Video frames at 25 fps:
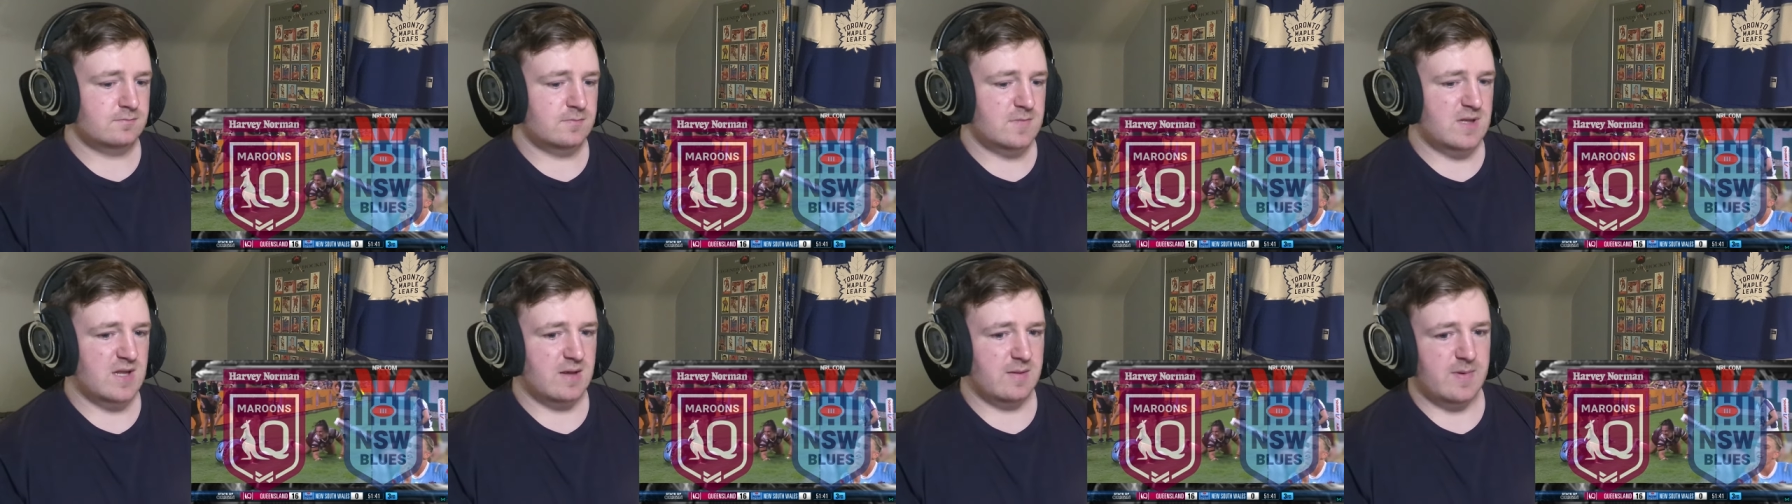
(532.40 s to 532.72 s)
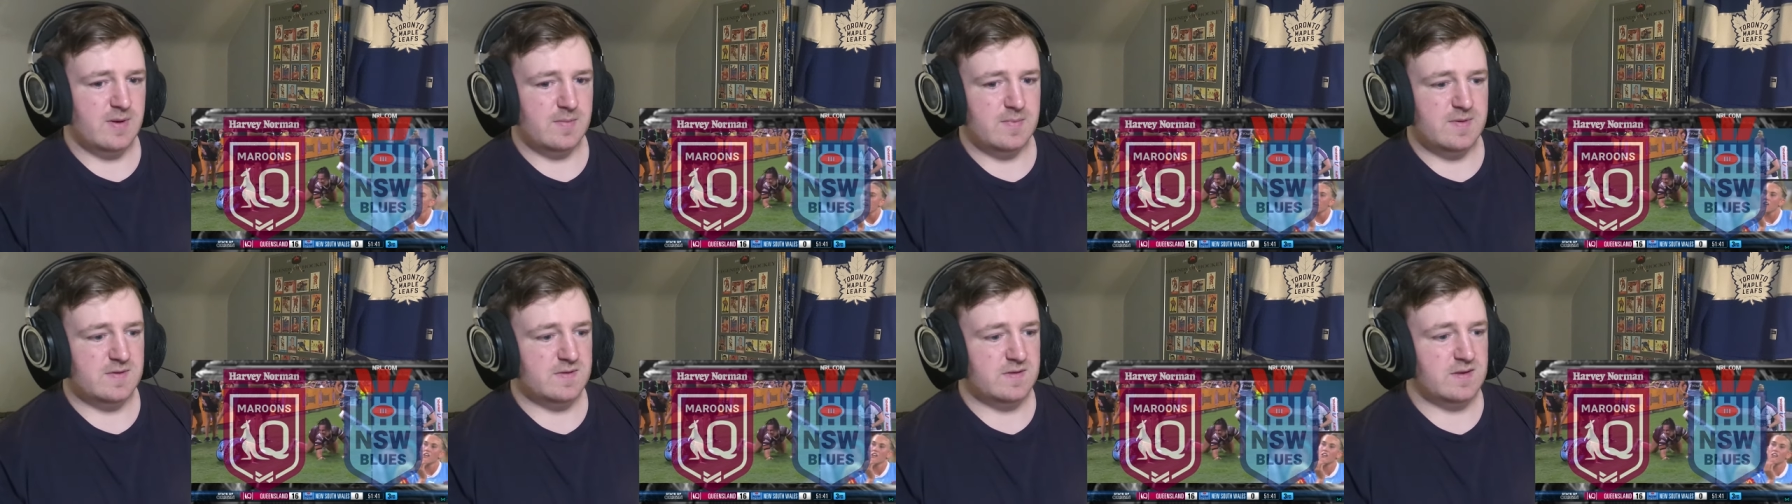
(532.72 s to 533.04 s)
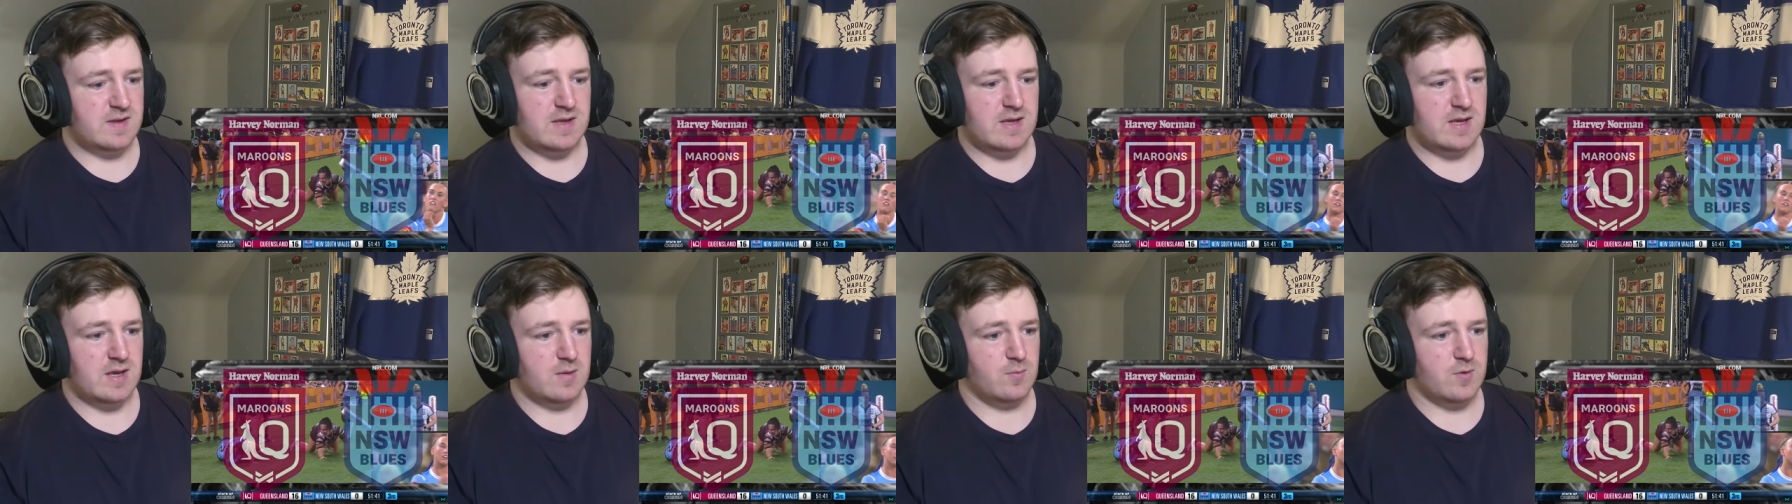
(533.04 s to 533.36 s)
That might be the
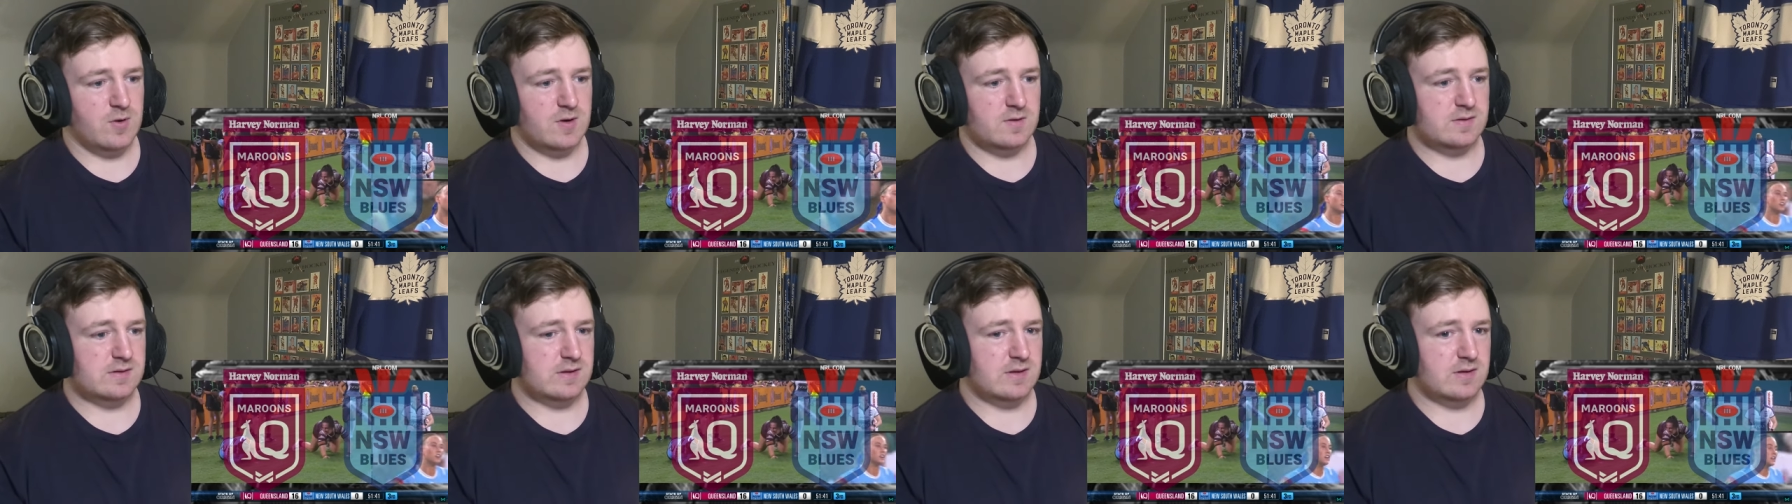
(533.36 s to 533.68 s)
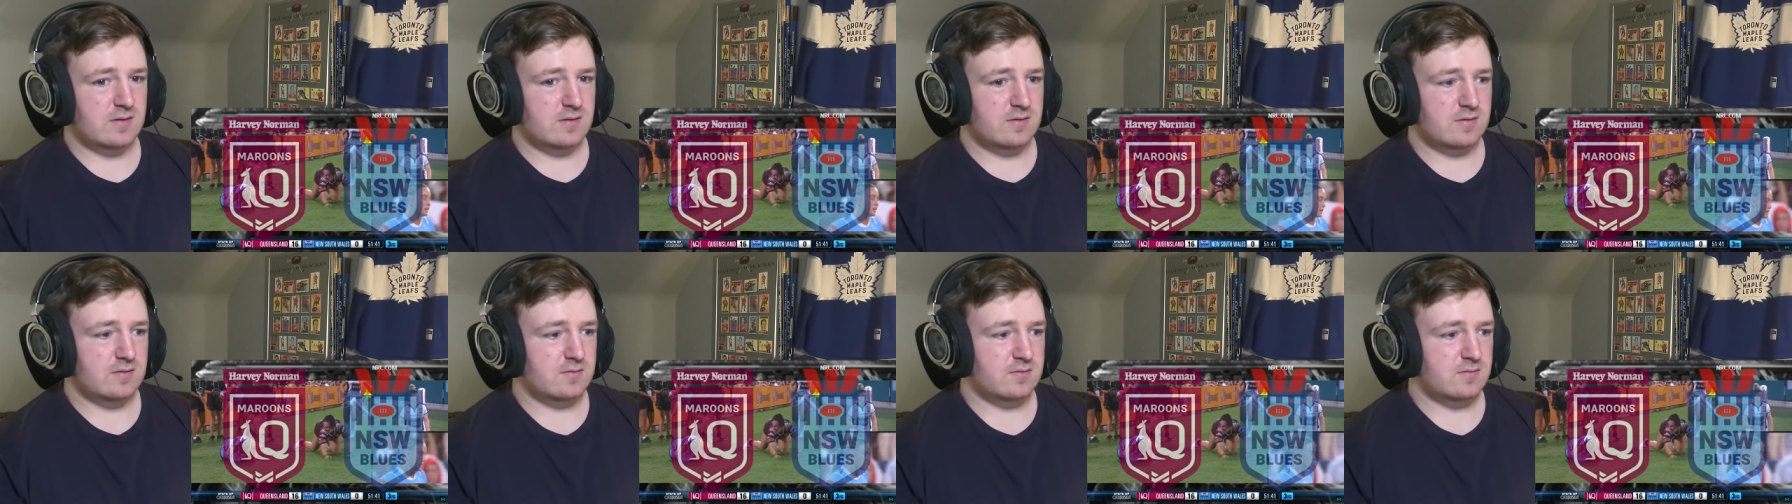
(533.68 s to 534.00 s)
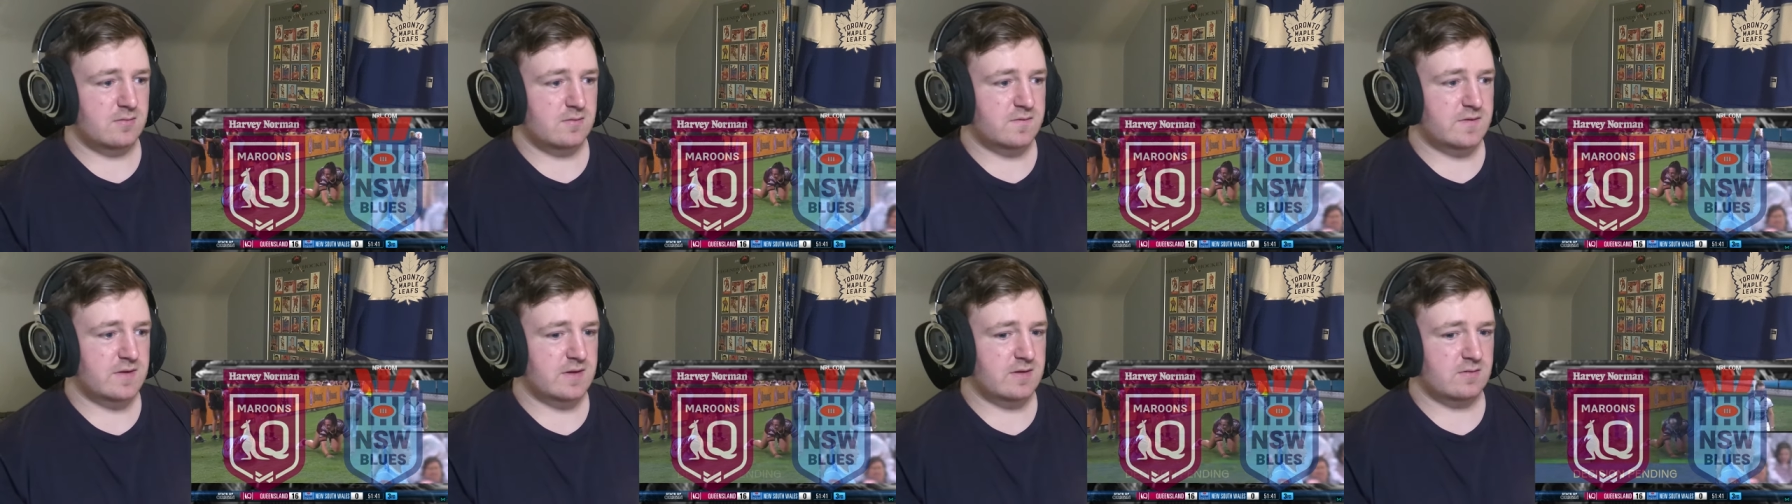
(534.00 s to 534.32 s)
game right there.
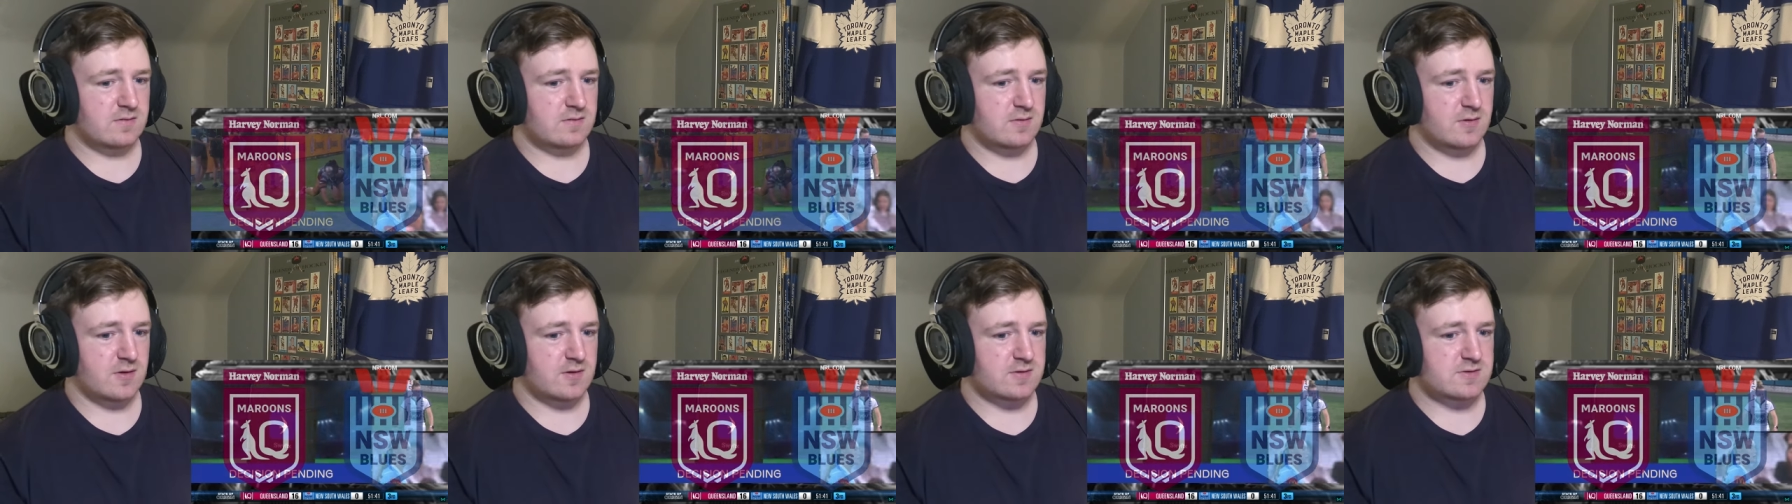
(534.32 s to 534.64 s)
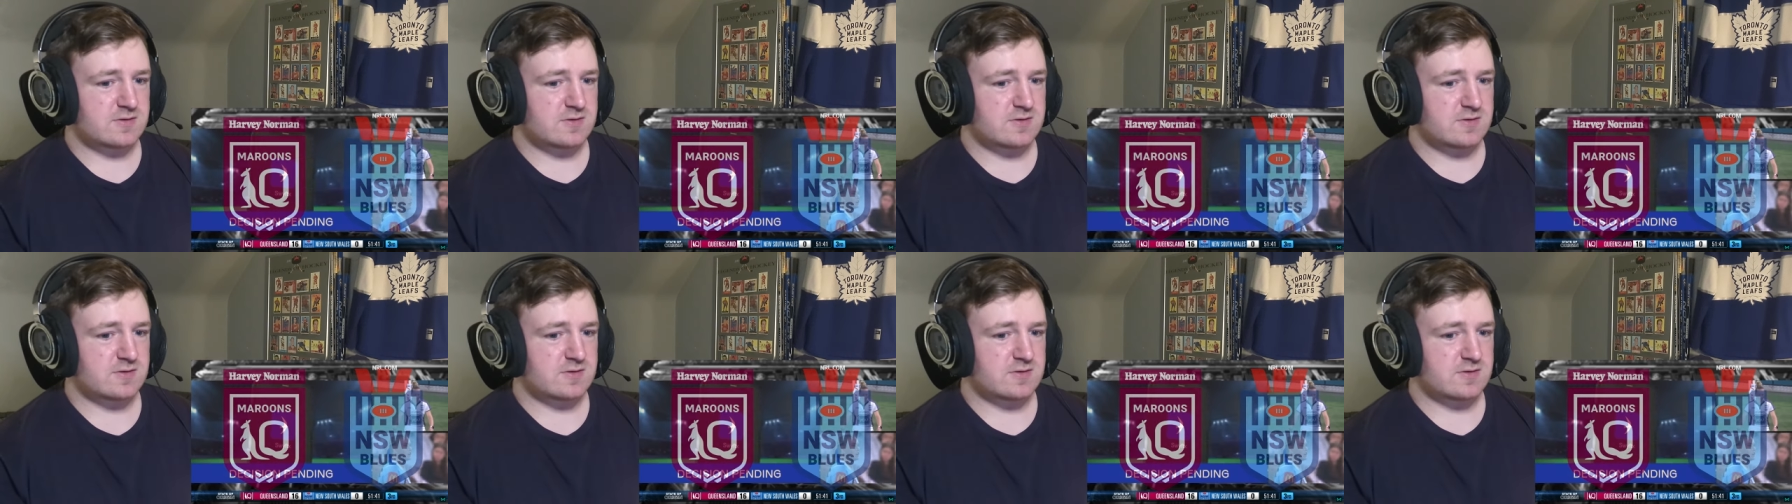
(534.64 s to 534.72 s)
If they're not